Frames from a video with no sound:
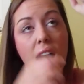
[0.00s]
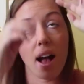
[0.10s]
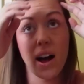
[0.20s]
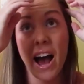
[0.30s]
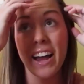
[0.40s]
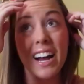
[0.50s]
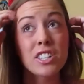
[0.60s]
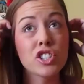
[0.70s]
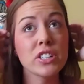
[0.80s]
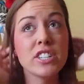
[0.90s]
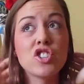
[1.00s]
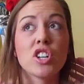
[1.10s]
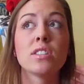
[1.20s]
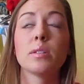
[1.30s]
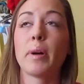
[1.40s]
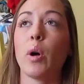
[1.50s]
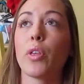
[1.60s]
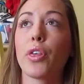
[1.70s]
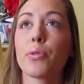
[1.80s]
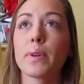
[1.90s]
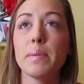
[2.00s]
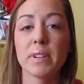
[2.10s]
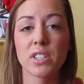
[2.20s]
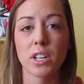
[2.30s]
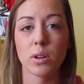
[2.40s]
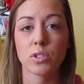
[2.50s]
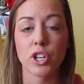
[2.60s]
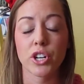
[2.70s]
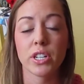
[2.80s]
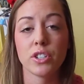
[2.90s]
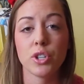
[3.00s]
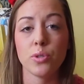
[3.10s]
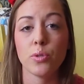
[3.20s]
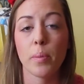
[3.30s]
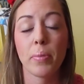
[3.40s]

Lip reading: I actually just about 3 months ago started to